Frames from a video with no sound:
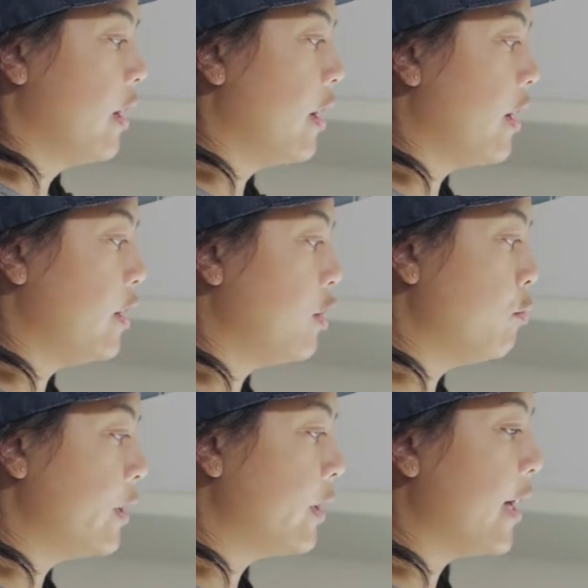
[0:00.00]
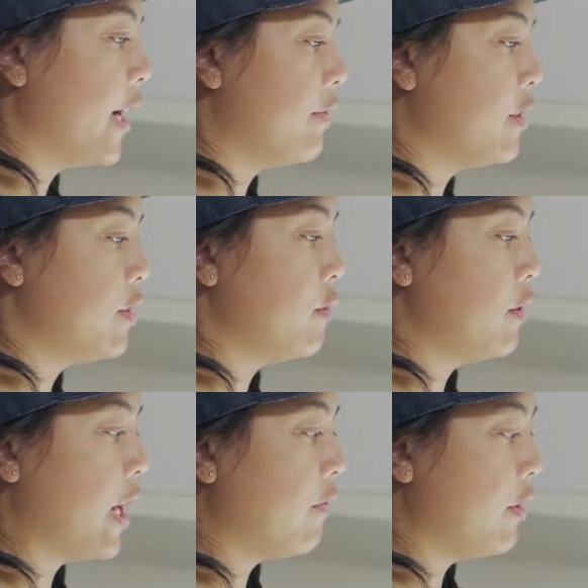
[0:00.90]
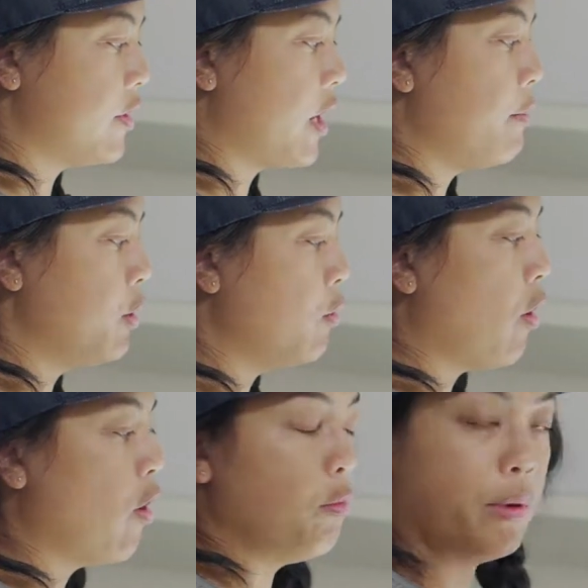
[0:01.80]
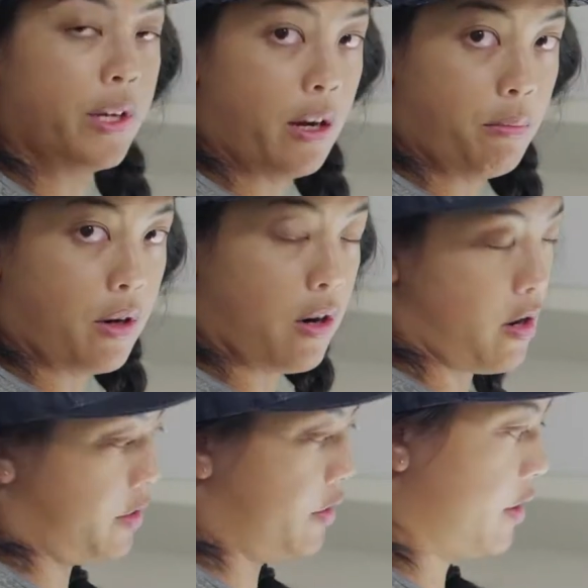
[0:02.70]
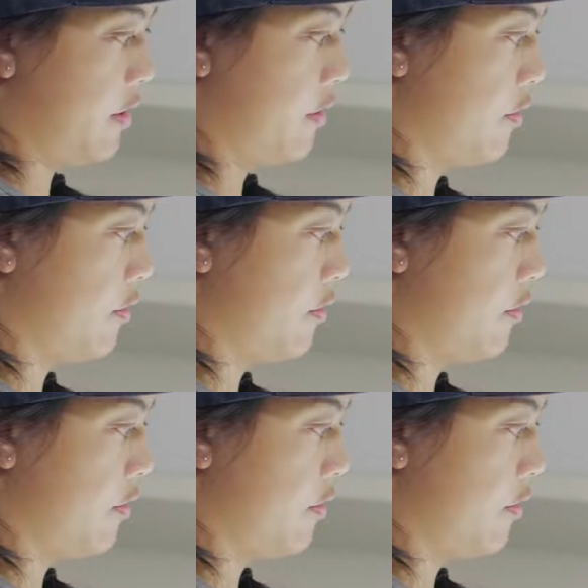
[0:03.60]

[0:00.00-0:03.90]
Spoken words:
you will have to do every time you open up Artisan.